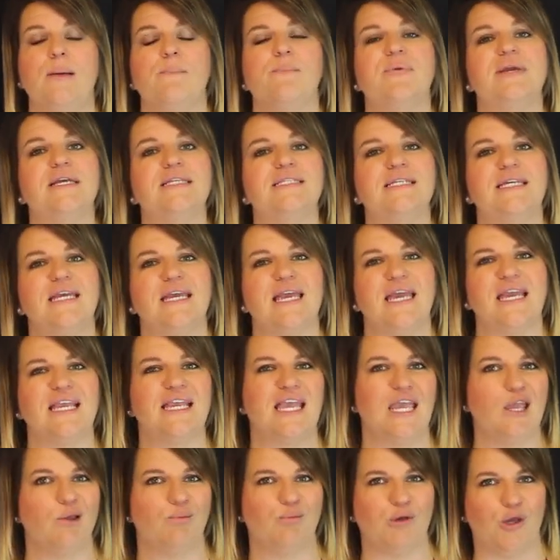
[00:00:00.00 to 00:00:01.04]
Because it
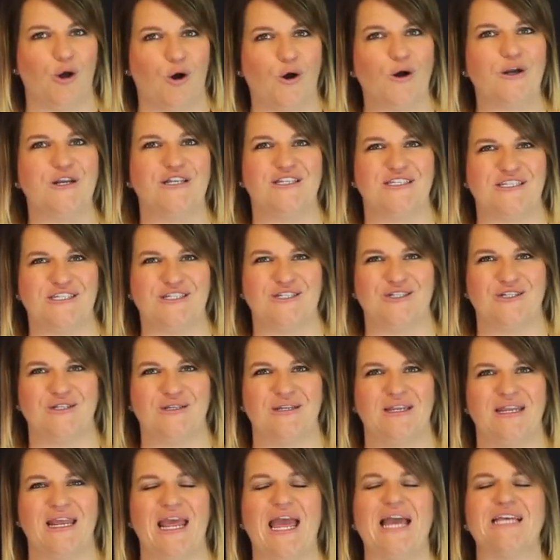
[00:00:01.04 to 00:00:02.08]
can't be our decision.